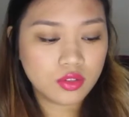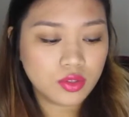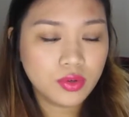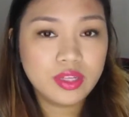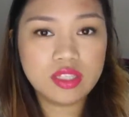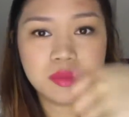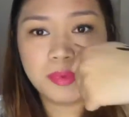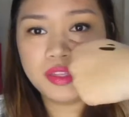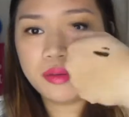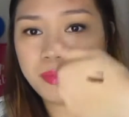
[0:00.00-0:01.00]
So it's
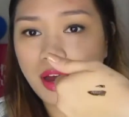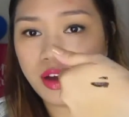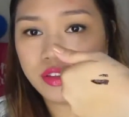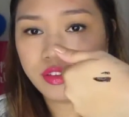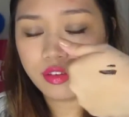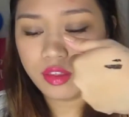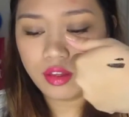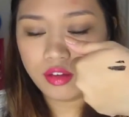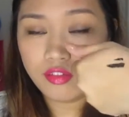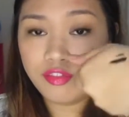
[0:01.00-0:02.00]
been about
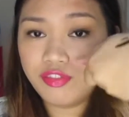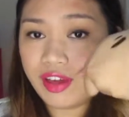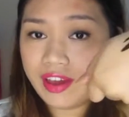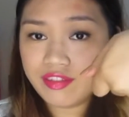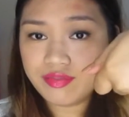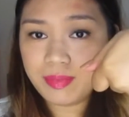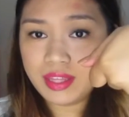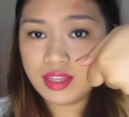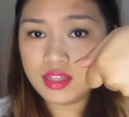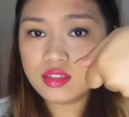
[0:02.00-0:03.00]
5
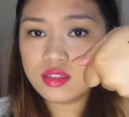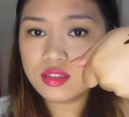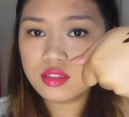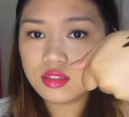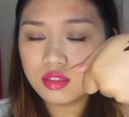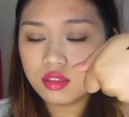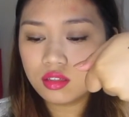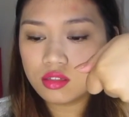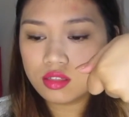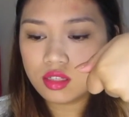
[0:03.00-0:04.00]
minutes
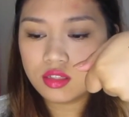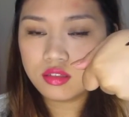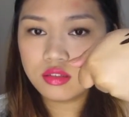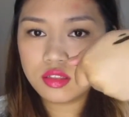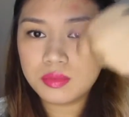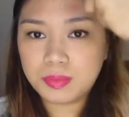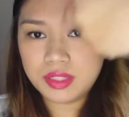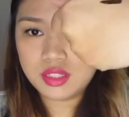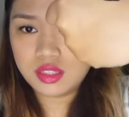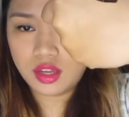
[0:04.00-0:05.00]
since
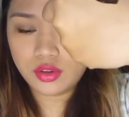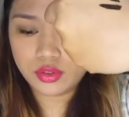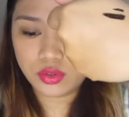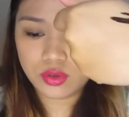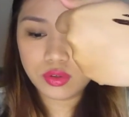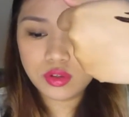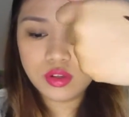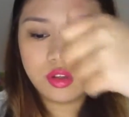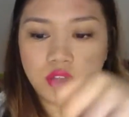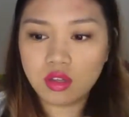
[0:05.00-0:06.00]
pinastay ko to.
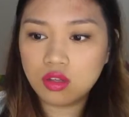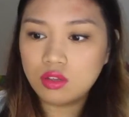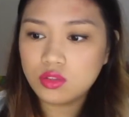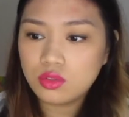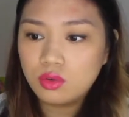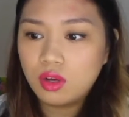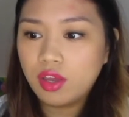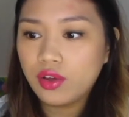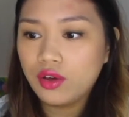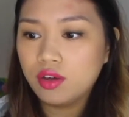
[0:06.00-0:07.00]
So
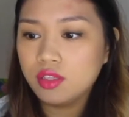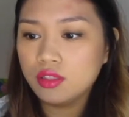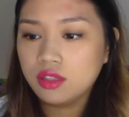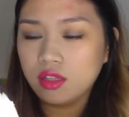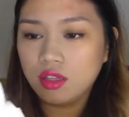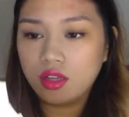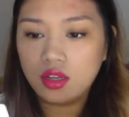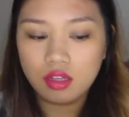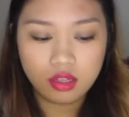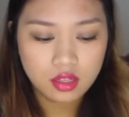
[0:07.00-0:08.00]
ngayon,
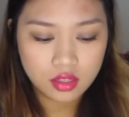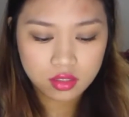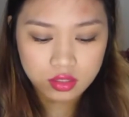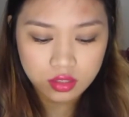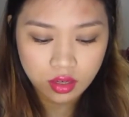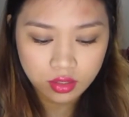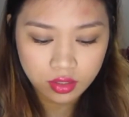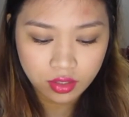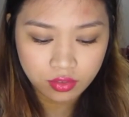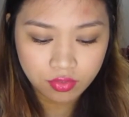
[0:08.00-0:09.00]
it's
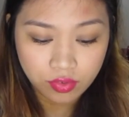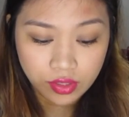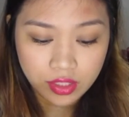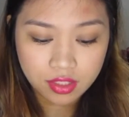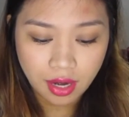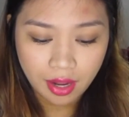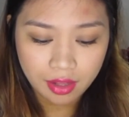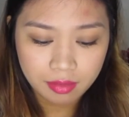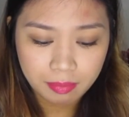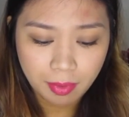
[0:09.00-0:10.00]
not yet fully
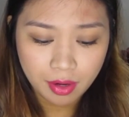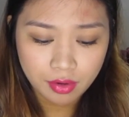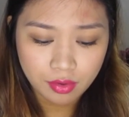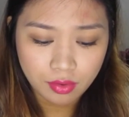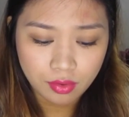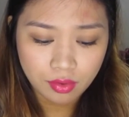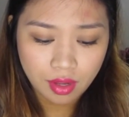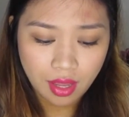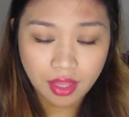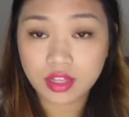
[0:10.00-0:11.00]
dried, pero
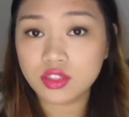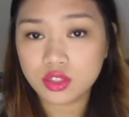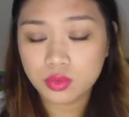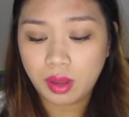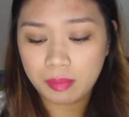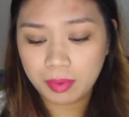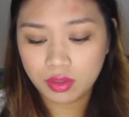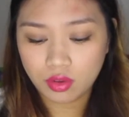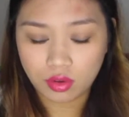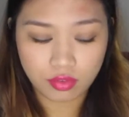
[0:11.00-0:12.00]
I can just wipe
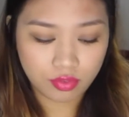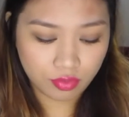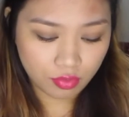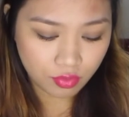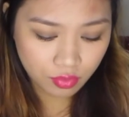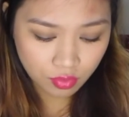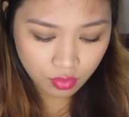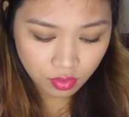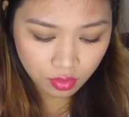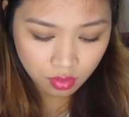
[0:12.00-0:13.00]
it off.
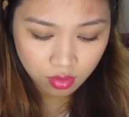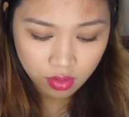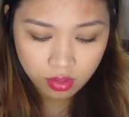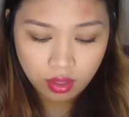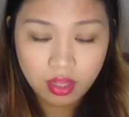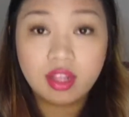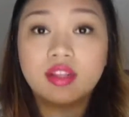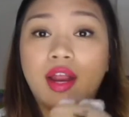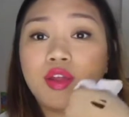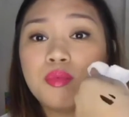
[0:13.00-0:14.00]
And
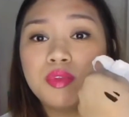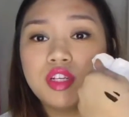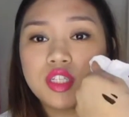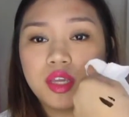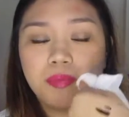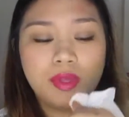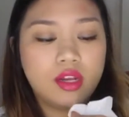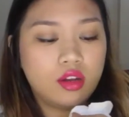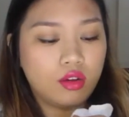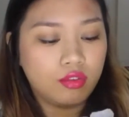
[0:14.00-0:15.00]
try ko muna siya
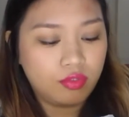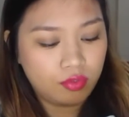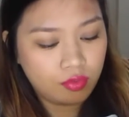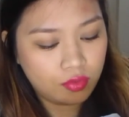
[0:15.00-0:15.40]
i-peel off.